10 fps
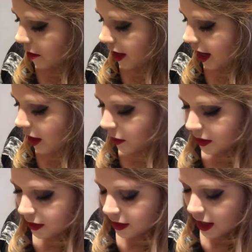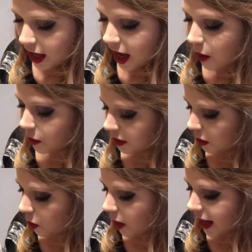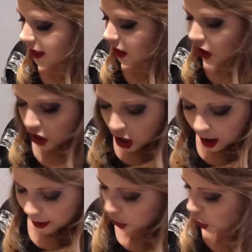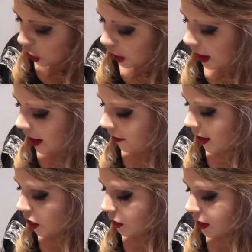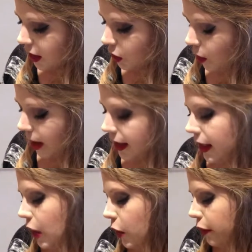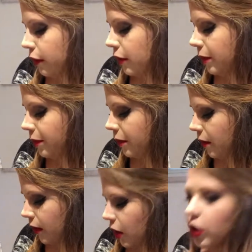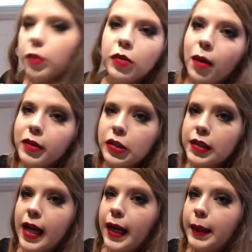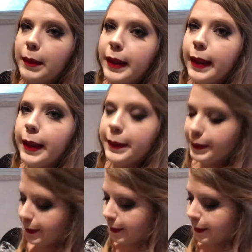But it was quite comical, if I do say so myself. Probably just had to be there.